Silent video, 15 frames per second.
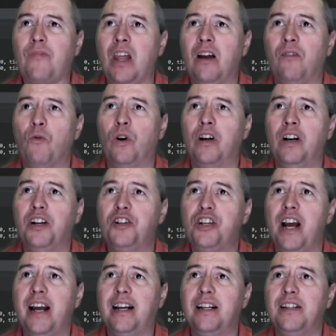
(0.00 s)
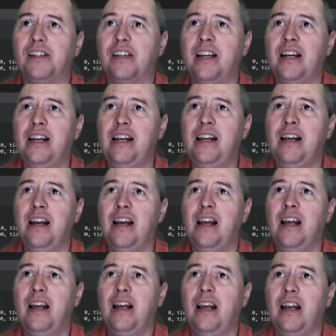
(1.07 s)
We're going to check and see
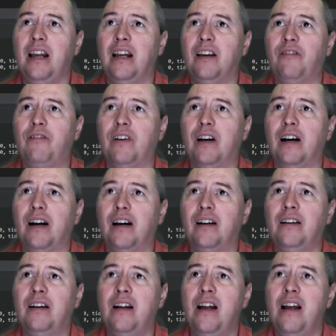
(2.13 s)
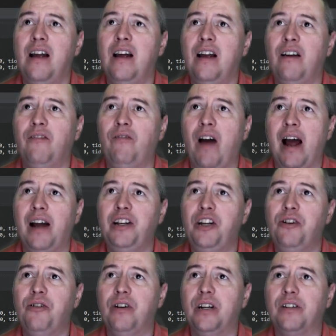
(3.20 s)
if
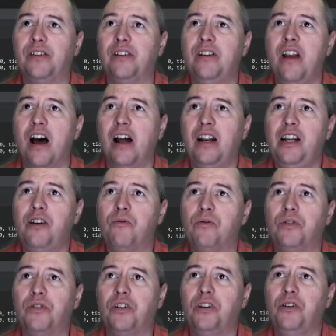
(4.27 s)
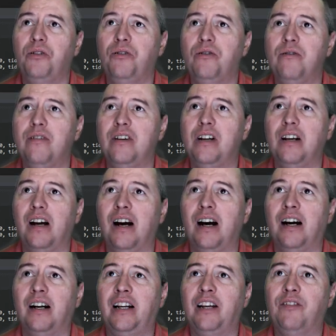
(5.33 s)
value is not equal to
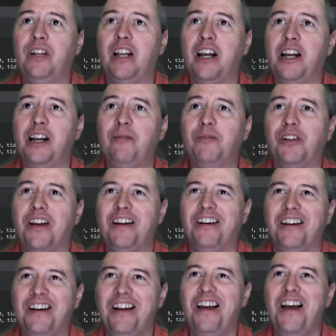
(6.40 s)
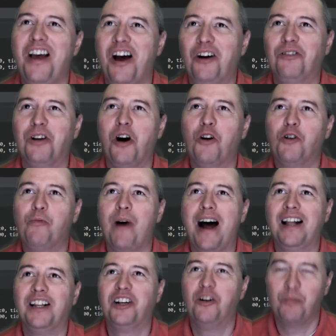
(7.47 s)
given names. On
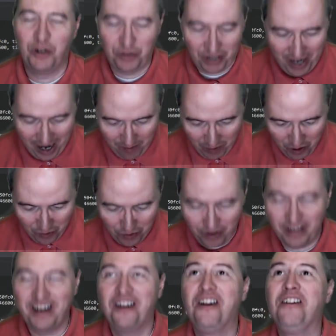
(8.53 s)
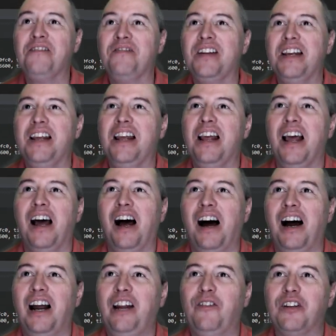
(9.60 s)
autopilot, almost typed null there.
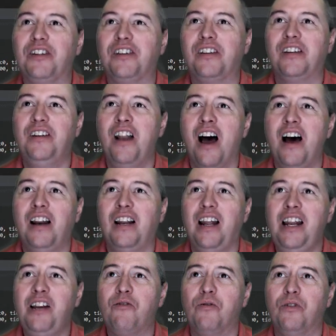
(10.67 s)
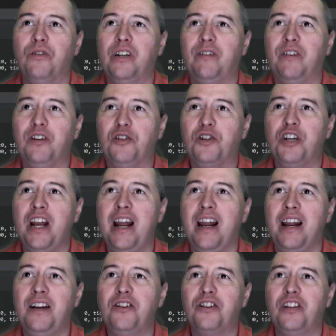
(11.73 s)
If it's not equal, if it's
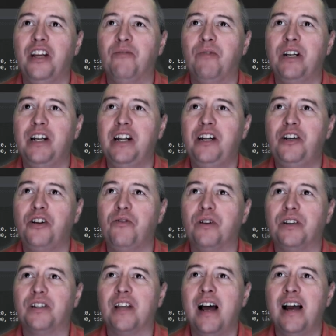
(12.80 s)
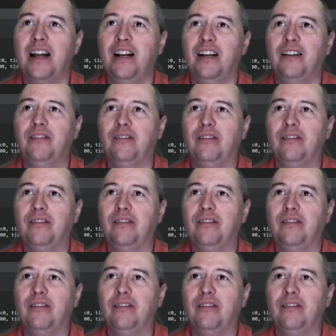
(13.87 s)
changed, then we need to assign it.